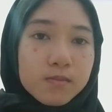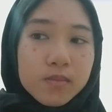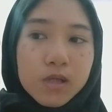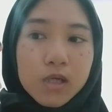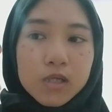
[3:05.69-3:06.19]

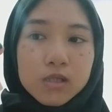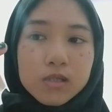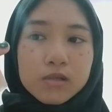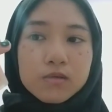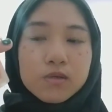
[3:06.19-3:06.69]
blush
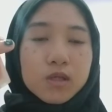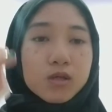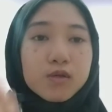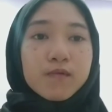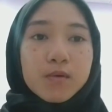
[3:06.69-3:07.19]
is really
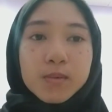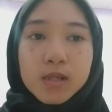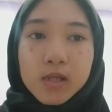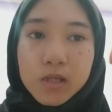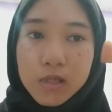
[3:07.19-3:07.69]
good for
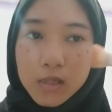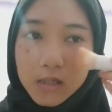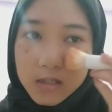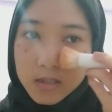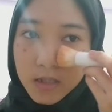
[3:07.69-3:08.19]

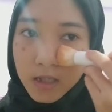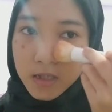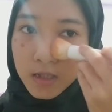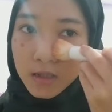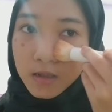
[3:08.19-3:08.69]
beginners, I
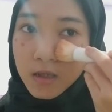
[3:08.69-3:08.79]
think,